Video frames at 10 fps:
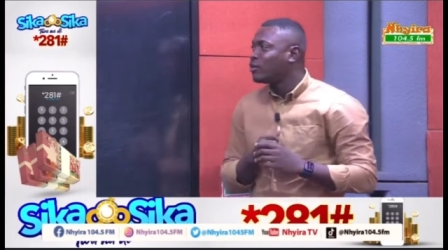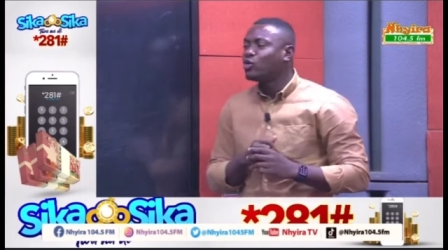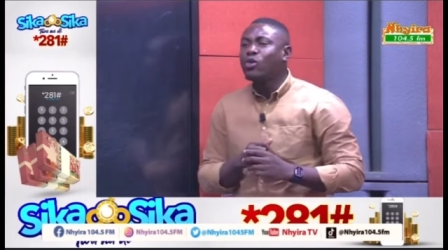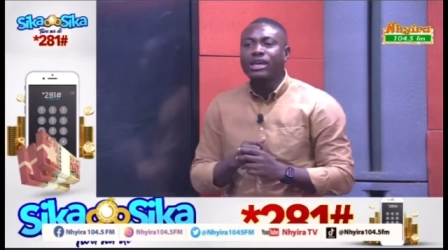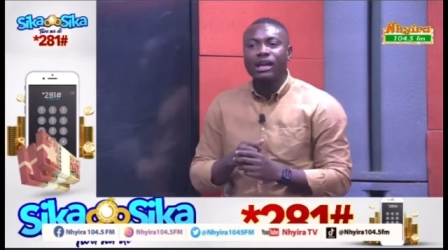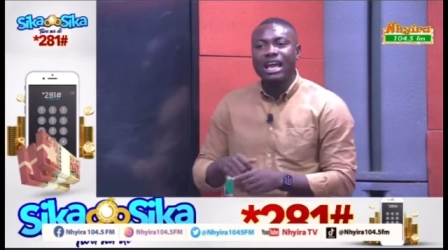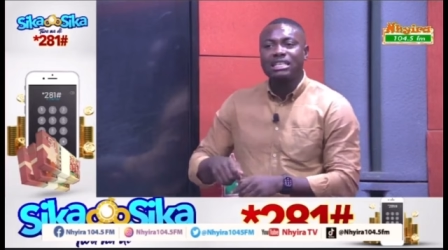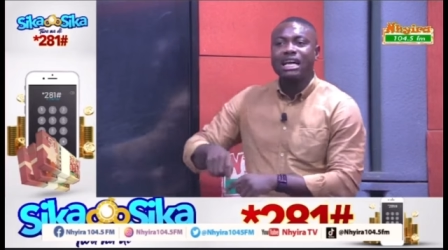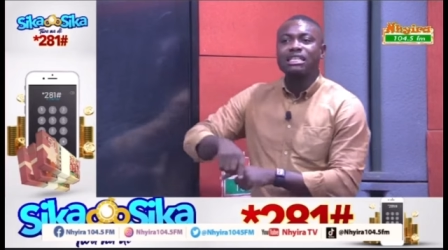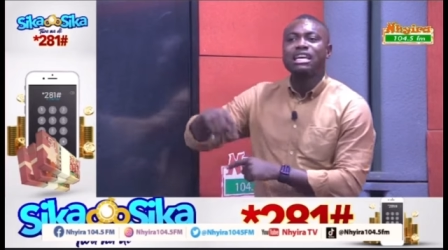Tuchel
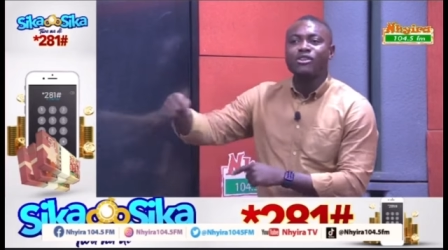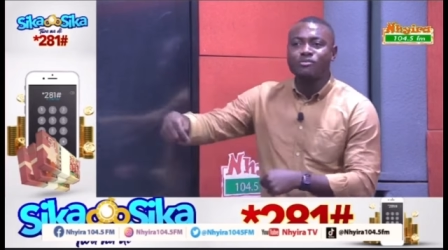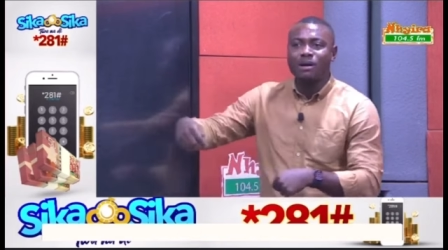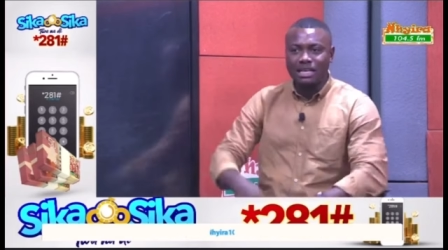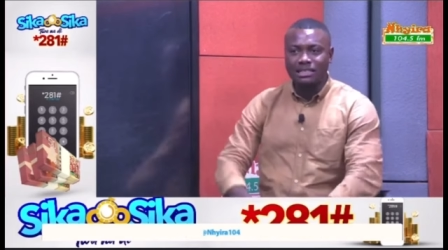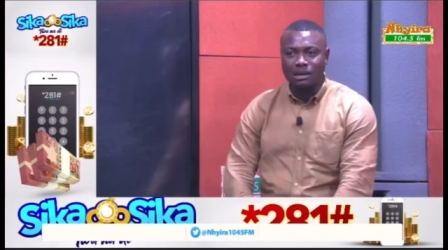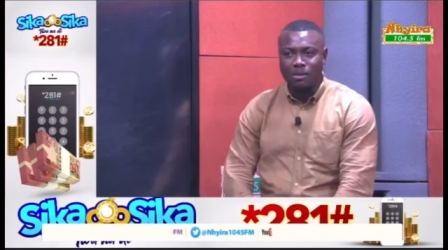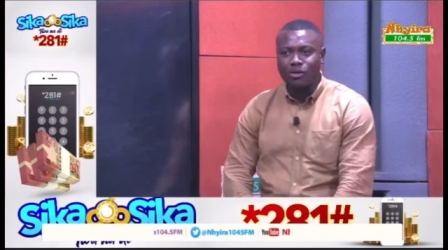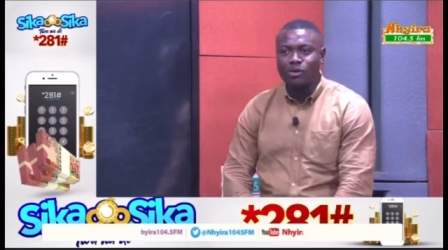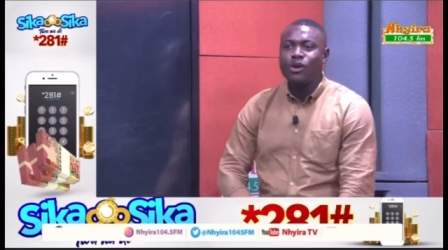started Juma this summer.
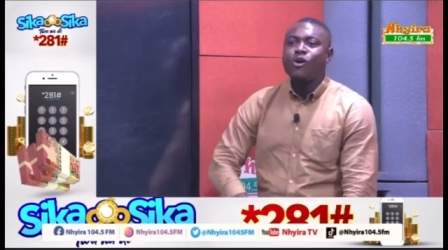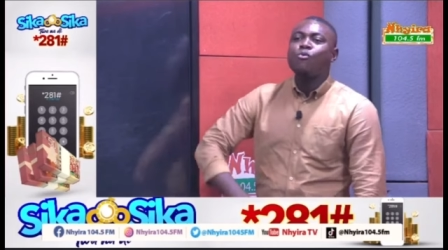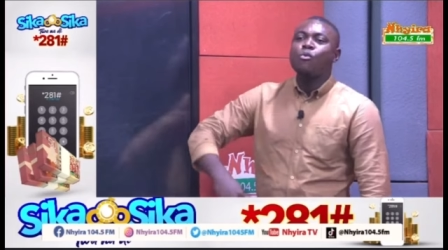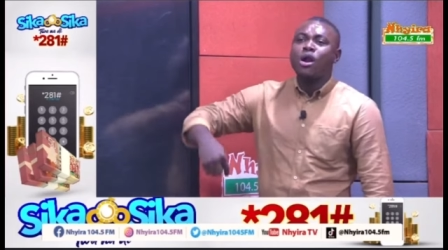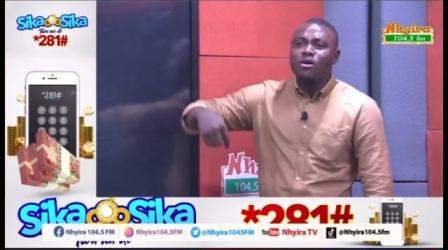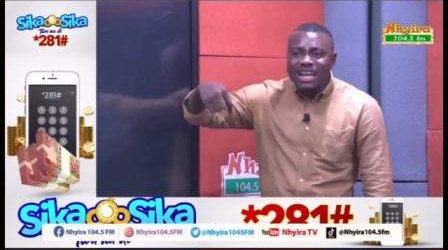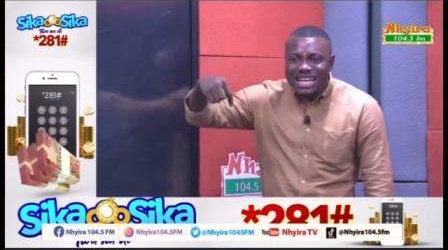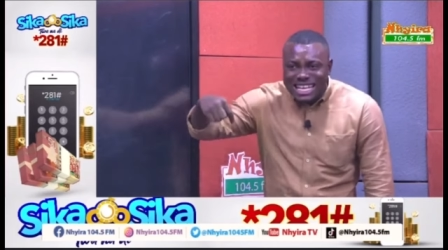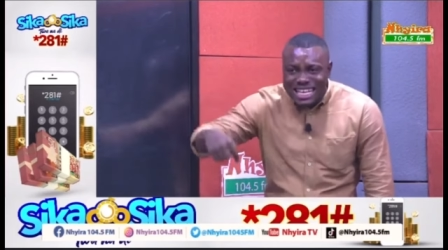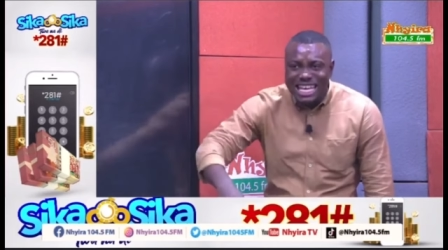One of the
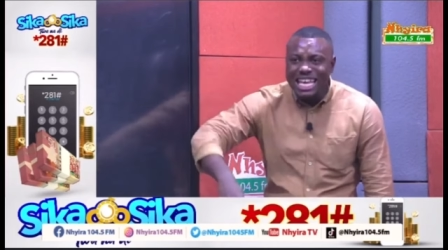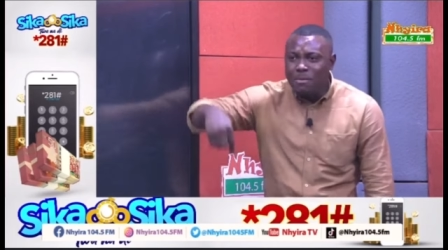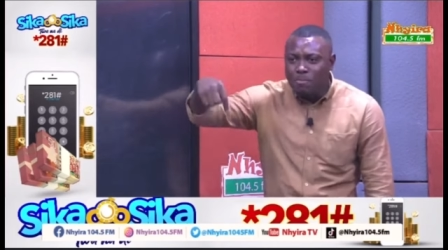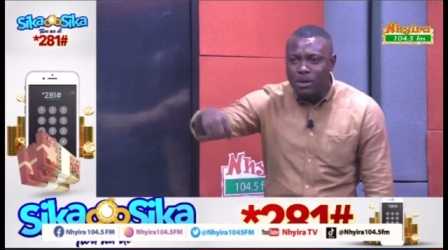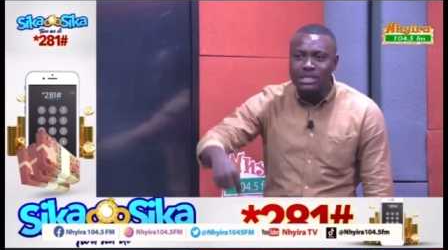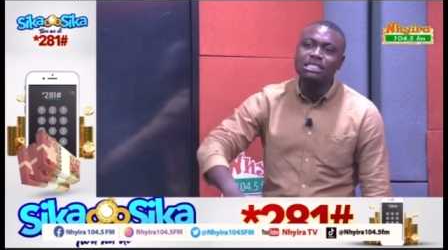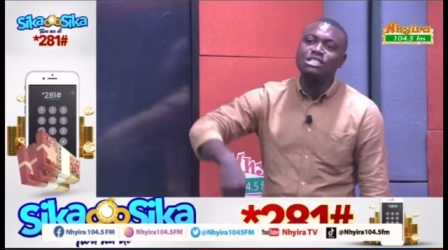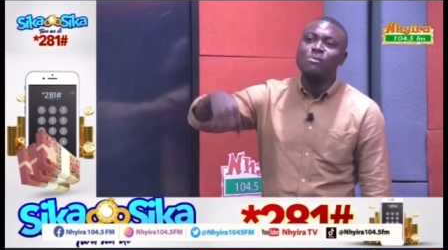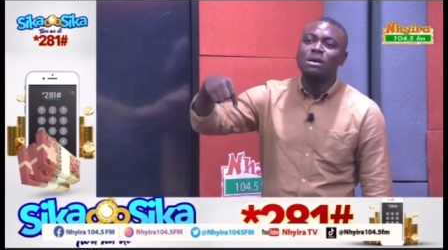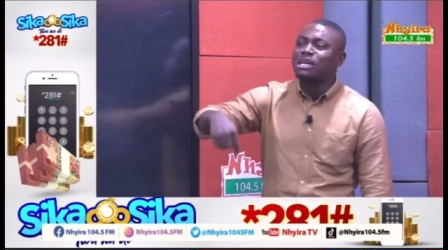key positions
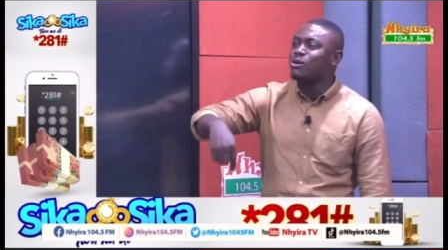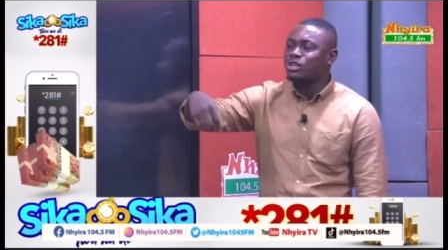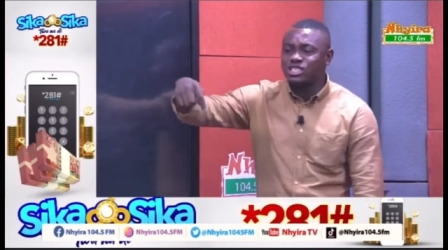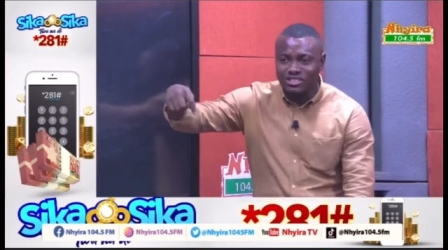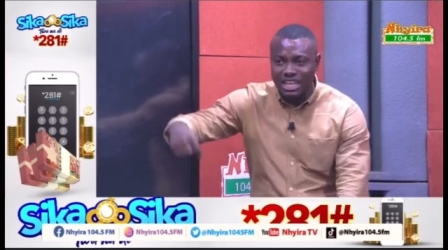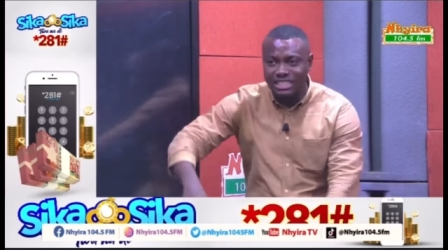of person was strengthening